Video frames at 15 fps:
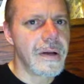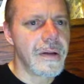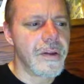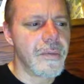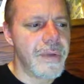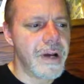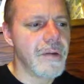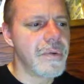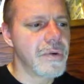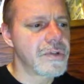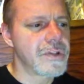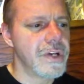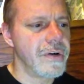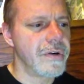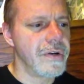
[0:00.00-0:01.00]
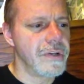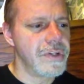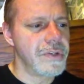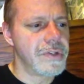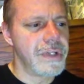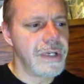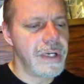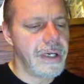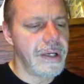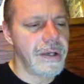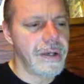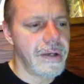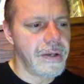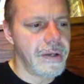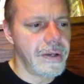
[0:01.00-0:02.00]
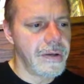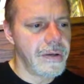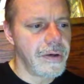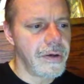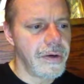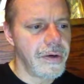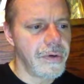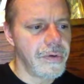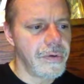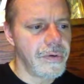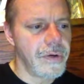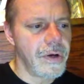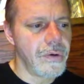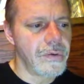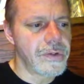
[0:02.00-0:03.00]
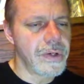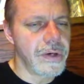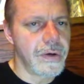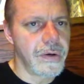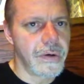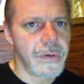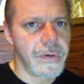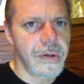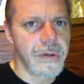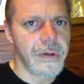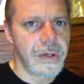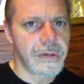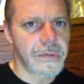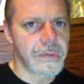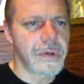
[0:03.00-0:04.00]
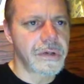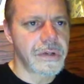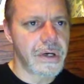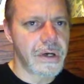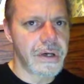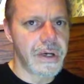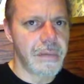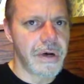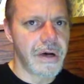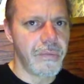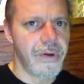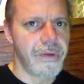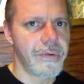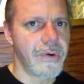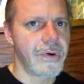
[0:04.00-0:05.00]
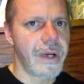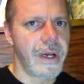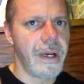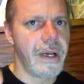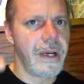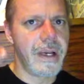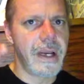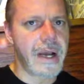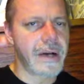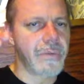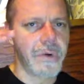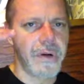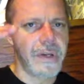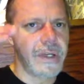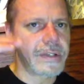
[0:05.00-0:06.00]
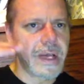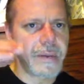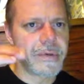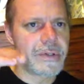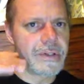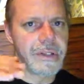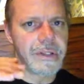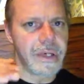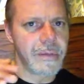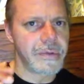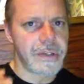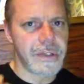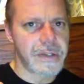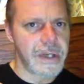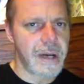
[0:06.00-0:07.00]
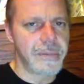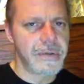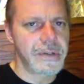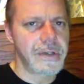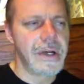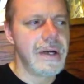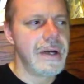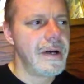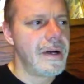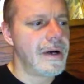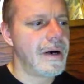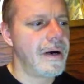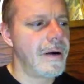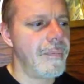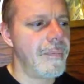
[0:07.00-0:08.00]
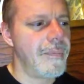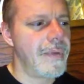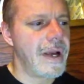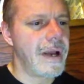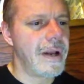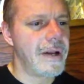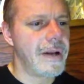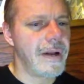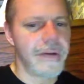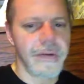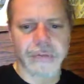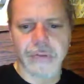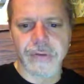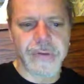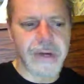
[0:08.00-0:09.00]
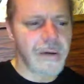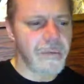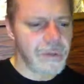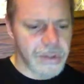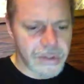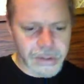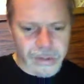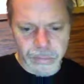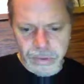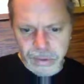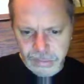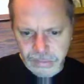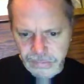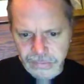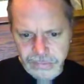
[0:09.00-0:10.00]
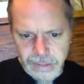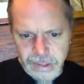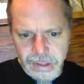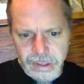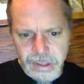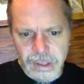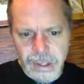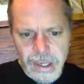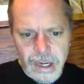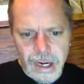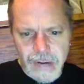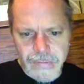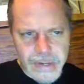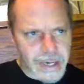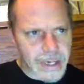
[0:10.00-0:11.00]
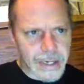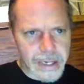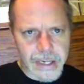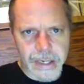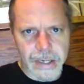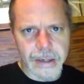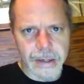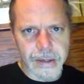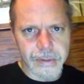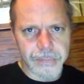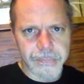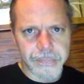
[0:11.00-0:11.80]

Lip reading: The bare bones scenarios you see in your notes are, this is what I was talking about with, okay, in Act 1 this happens, this happens, this happens. And if I've got one somewhere, let me find it. I've got an